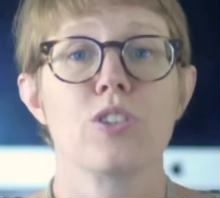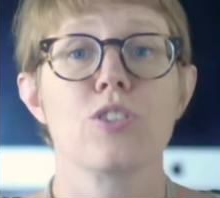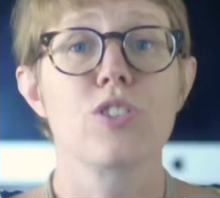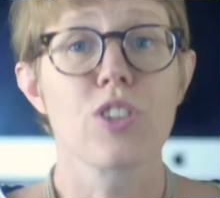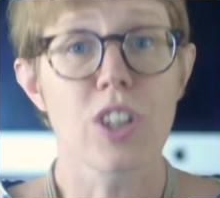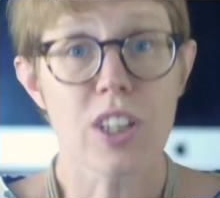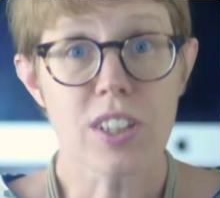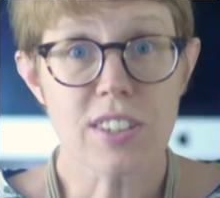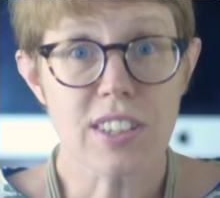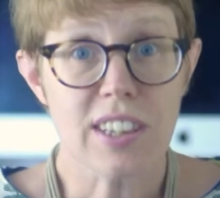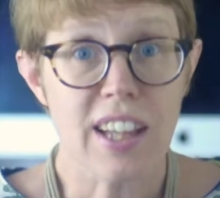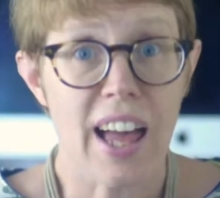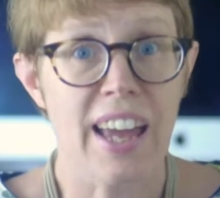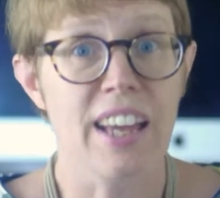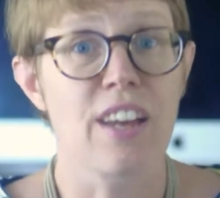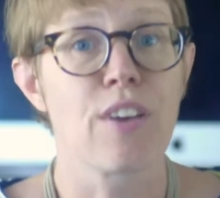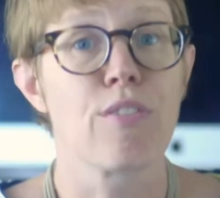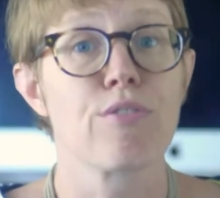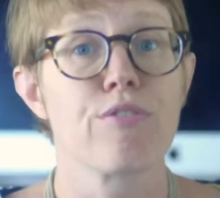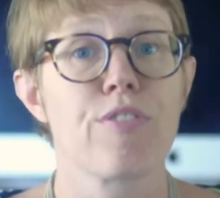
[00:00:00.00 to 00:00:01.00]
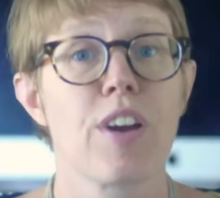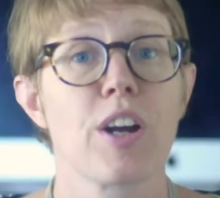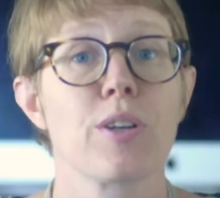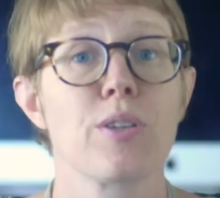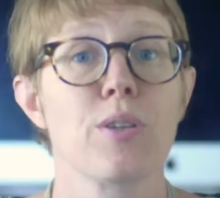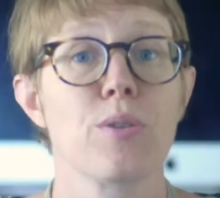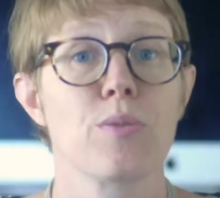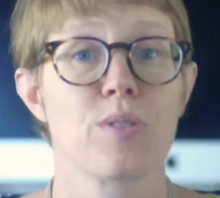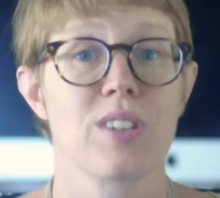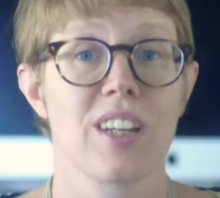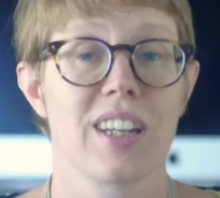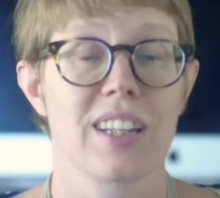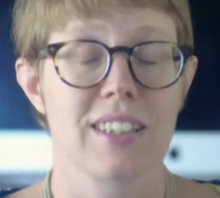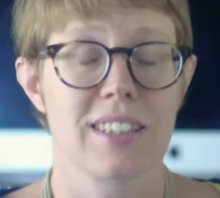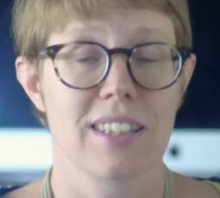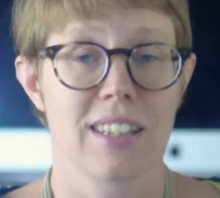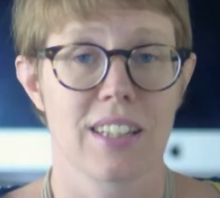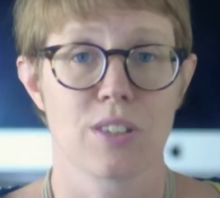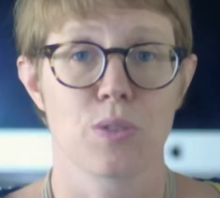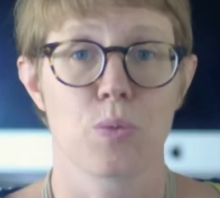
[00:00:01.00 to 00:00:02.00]
Just like fair use
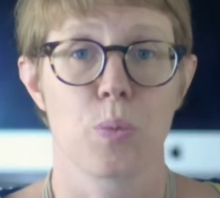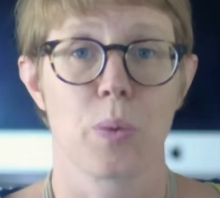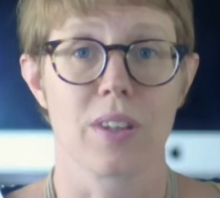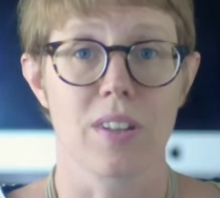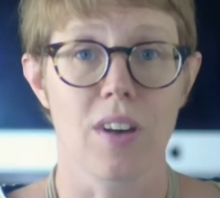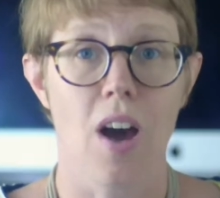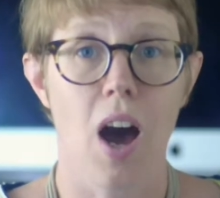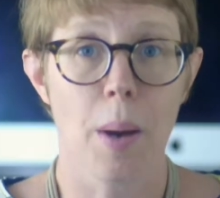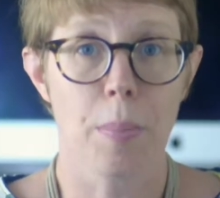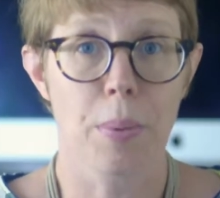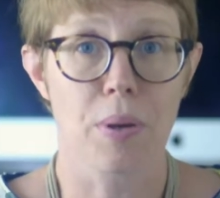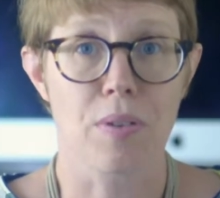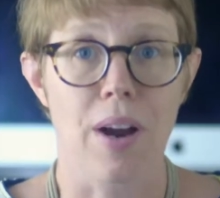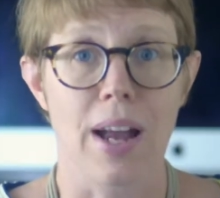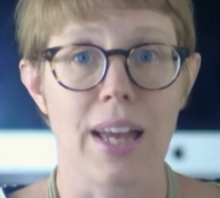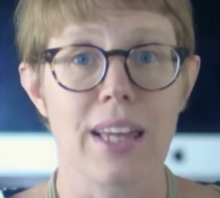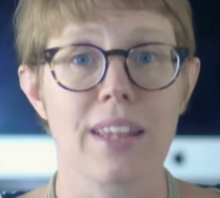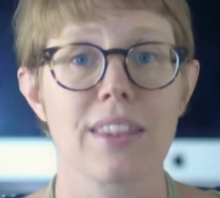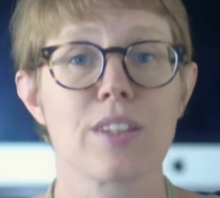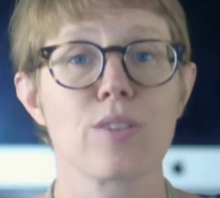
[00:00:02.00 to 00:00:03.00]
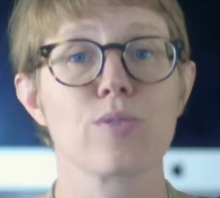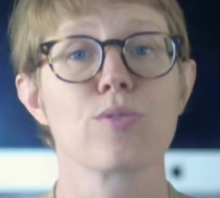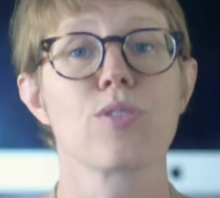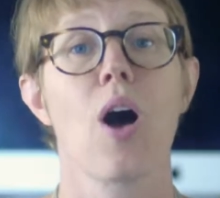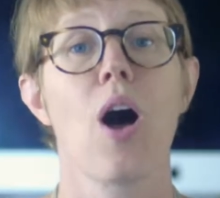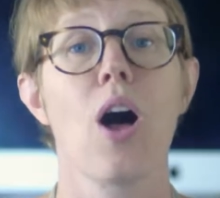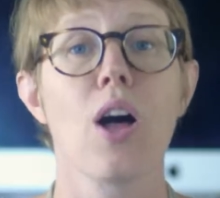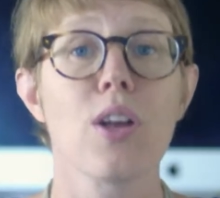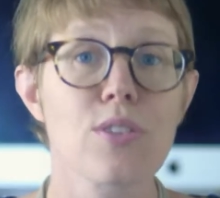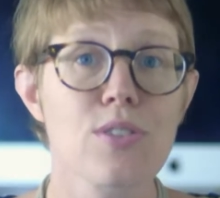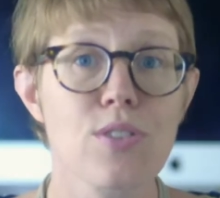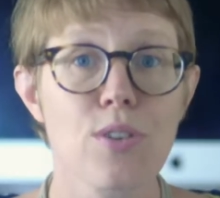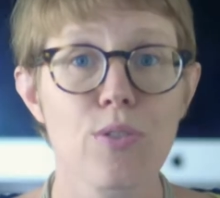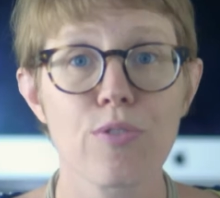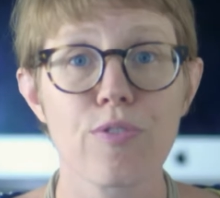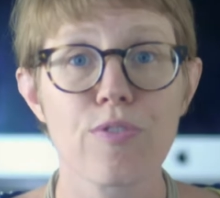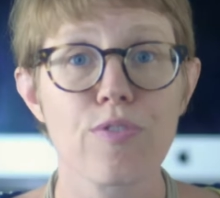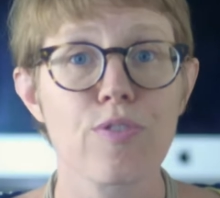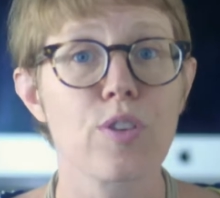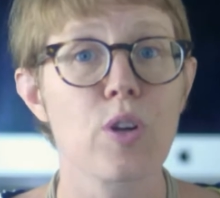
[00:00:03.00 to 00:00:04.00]
exists with copyright, there's
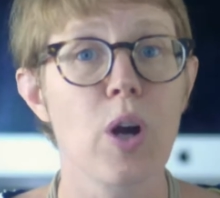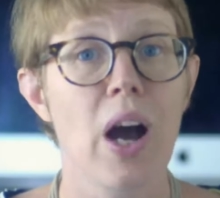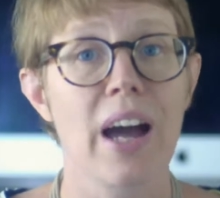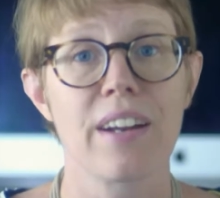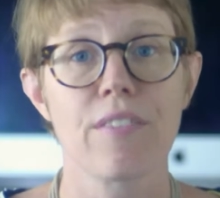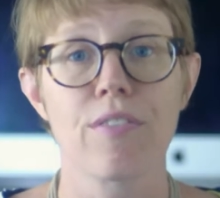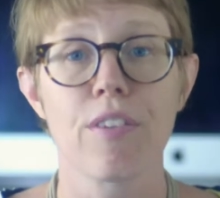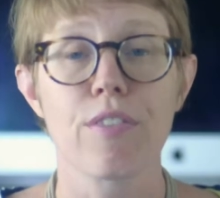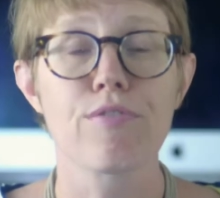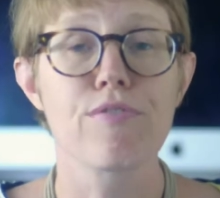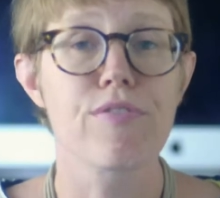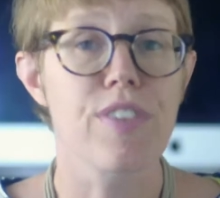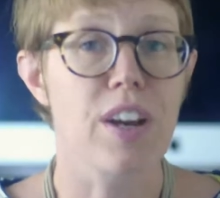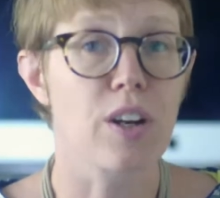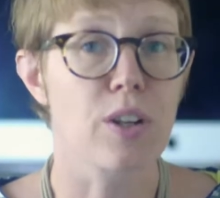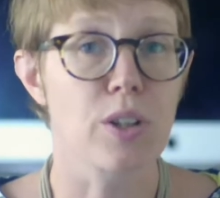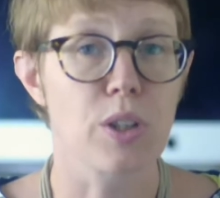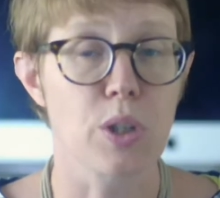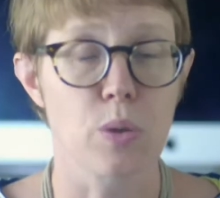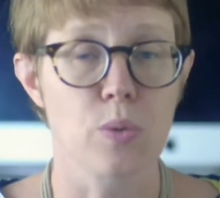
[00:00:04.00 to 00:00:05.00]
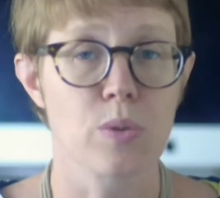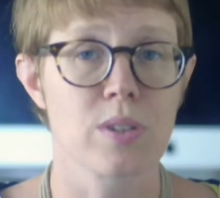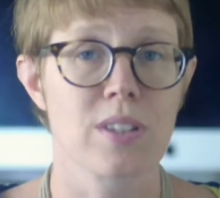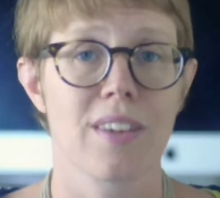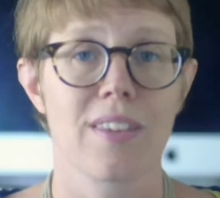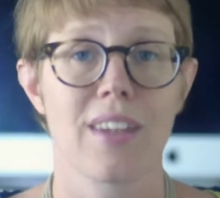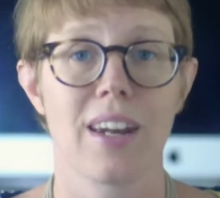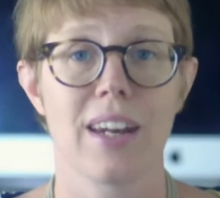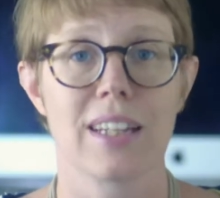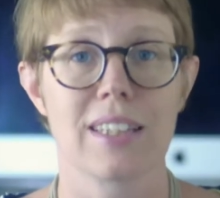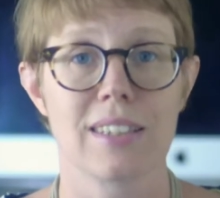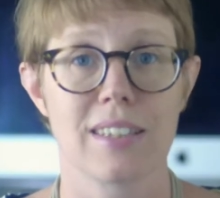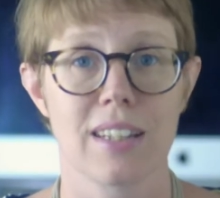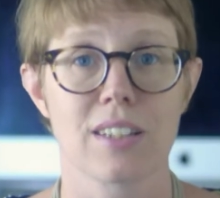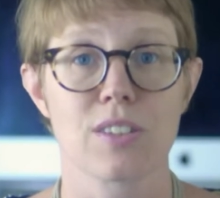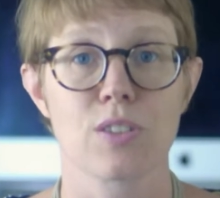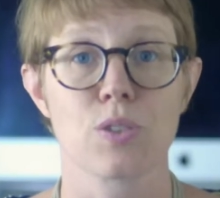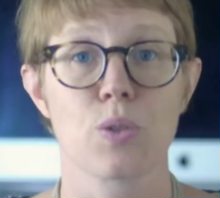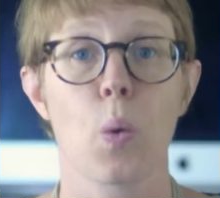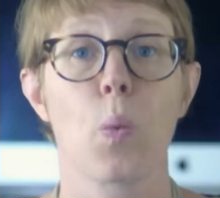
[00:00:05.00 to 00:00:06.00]
also kind of a fair use that
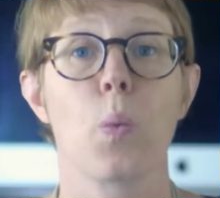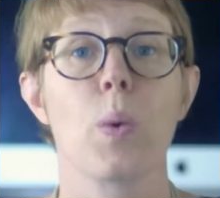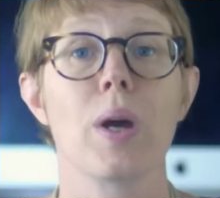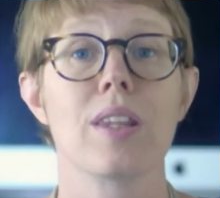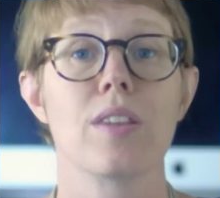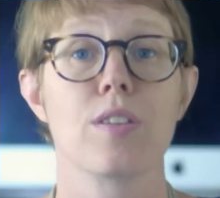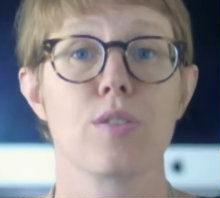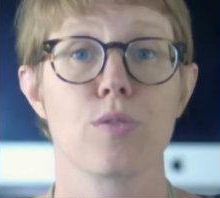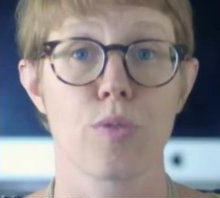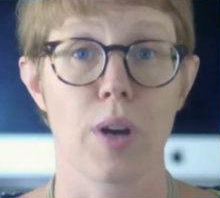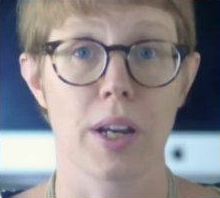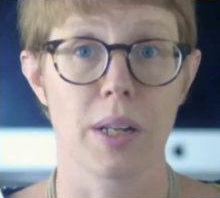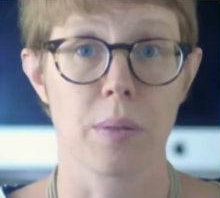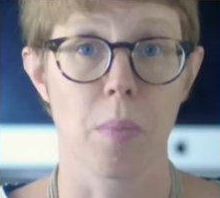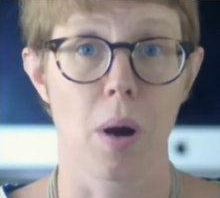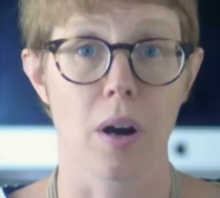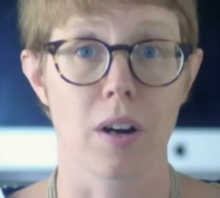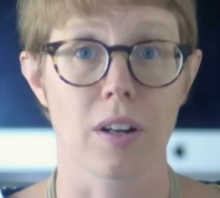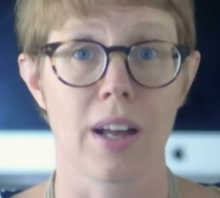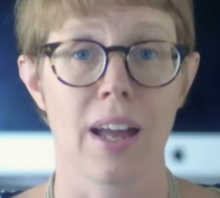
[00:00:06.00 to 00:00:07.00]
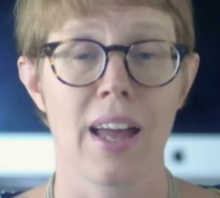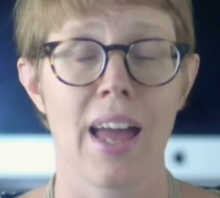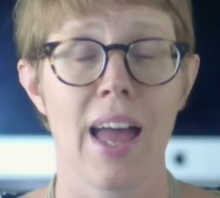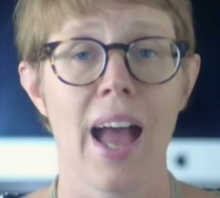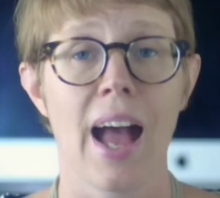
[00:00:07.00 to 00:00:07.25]
exists with trademark.